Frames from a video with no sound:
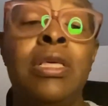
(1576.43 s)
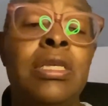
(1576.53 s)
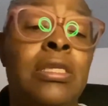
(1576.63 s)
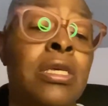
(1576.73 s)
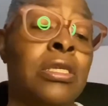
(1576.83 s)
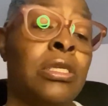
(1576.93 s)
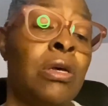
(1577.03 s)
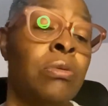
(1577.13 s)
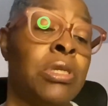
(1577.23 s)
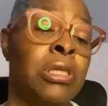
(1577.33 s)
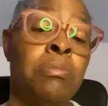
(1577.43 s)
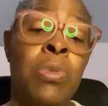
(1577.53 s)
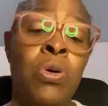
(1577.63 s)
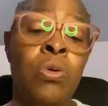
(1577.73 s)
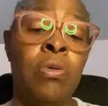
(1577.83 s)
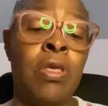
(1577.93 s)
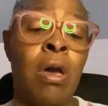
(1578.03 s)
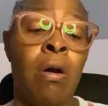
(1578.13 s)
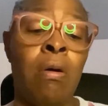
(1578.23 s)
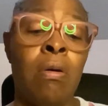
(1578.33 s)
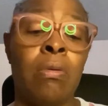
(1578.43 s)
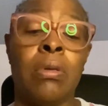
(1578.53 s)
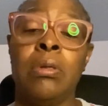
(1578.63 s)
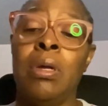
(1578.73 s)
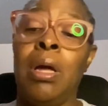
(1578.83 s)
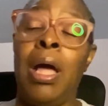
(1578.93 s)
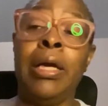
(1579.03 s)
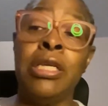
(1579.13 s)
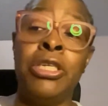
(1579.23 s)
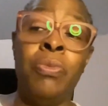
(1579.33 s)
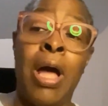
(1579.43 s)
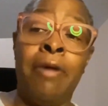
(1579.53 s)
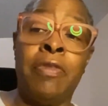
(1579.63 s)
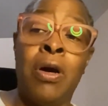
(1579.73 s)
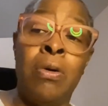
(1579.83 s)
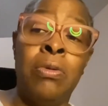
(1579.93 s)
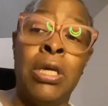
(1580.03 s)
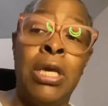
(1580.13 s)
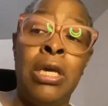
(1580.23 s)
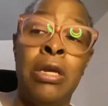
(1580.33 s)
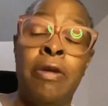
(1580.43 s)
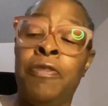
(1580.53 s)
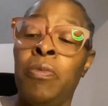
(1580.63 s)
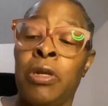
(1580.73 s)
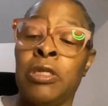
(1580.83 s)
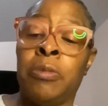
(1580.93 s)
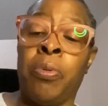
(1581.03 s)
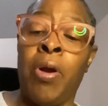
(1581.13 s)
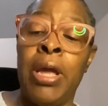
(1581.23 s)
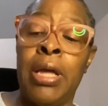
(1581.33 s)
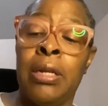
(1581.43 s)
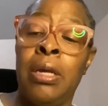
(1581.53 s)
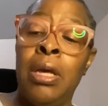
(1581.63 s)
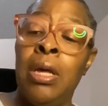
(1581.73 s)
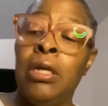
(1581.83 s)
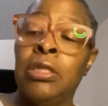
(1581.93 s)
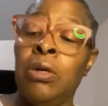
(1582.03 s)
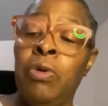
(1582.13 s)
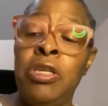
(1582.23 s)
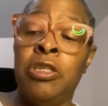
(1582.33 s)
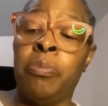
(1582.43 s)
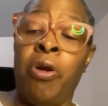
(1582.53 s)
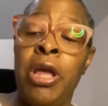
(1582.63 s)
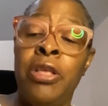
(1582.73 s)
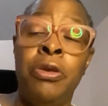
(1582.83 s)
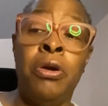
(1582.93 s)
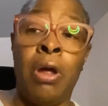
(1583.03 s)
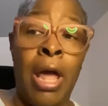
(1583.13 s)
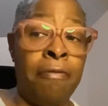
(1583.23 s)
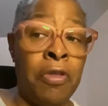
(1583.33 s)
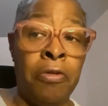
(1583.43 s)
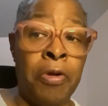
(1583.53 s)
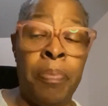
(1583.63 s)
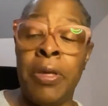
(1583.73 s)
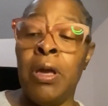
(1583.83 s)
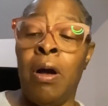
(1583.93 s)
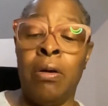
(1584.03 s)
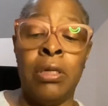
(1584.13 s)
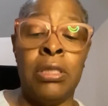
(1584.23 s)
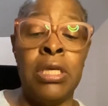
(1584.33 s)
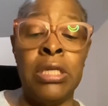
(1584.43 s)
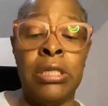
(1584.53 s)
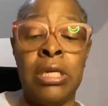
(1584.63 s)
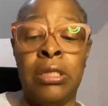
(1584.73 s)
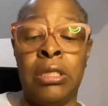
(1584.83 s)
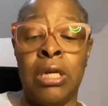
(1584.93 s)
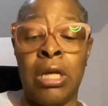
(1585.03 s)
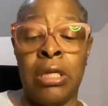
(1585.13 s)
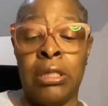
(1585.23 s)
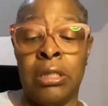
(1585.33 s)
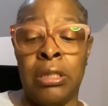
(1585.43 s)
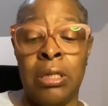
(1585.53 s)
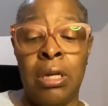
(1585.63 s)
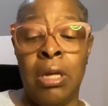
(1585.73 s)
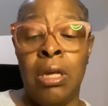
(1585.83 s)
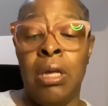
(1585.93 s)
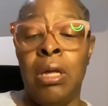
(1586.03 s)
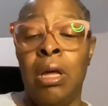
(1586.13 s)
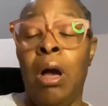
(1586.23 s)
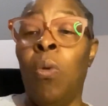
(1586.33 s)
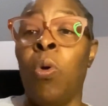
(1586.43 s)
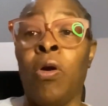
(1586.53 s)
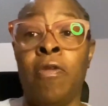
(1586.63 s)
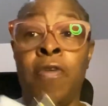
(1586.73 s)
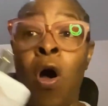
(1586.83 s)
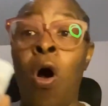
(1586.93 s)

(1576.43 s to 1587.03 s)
This is so smooth, y'all. I guess you will have to hold it here if you want to spray it. So when you spray it, you're going to have to grip it, y'all, because this is just a work of